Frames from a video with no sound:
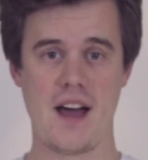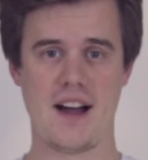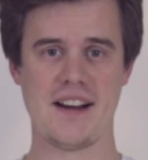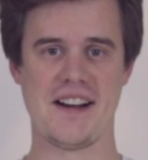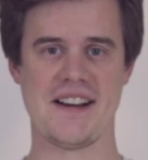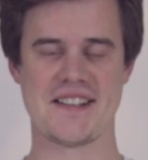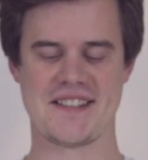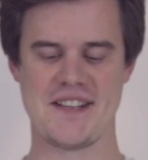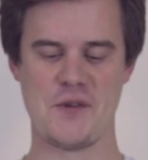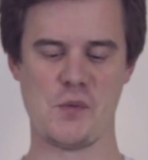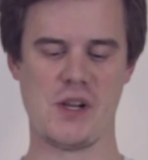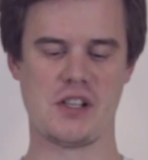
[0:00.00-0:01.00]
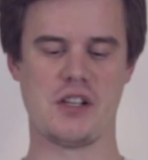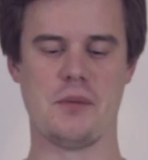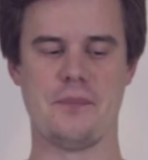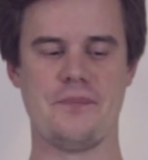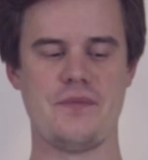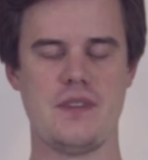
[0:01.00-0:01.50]
Hi guys and
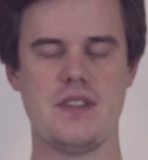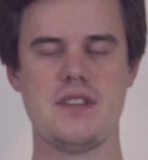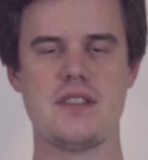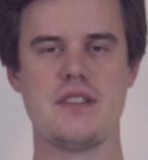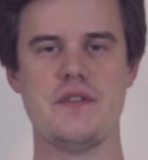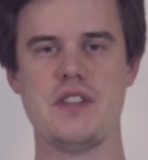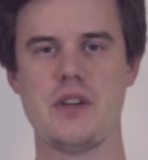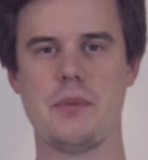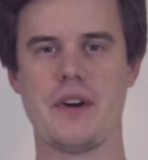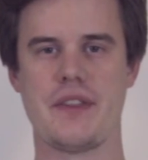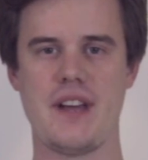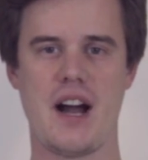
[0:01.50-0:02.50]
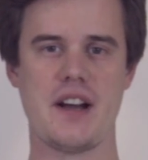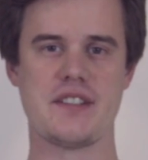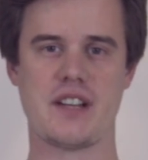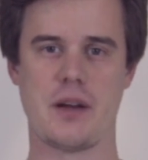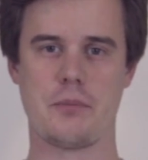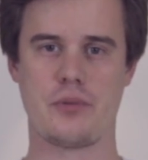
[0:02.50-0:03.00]
welcome. This is the video about the
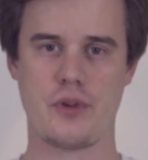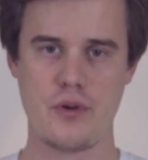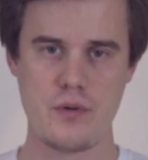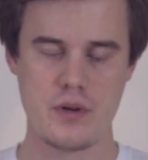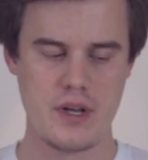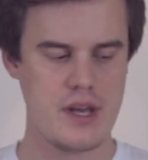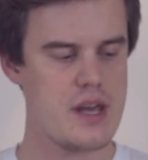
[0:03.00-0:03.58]
Einscan PRO,